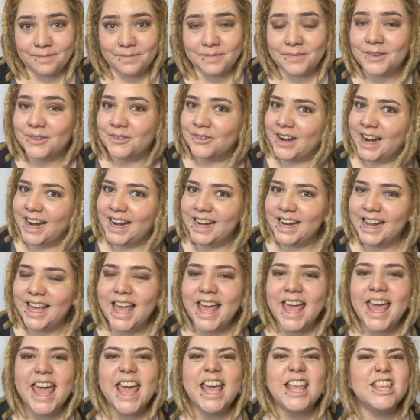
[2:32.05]
right?
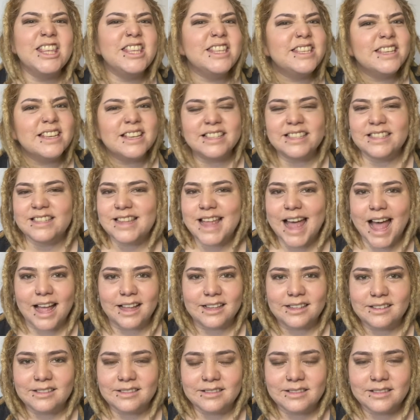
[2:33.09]
Just
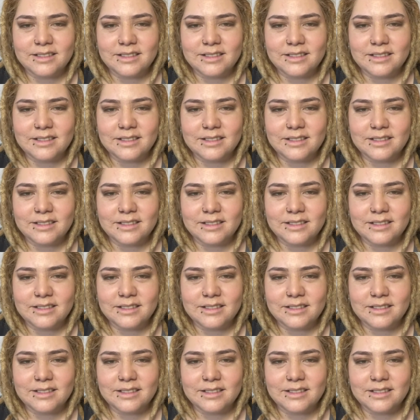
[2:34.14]
that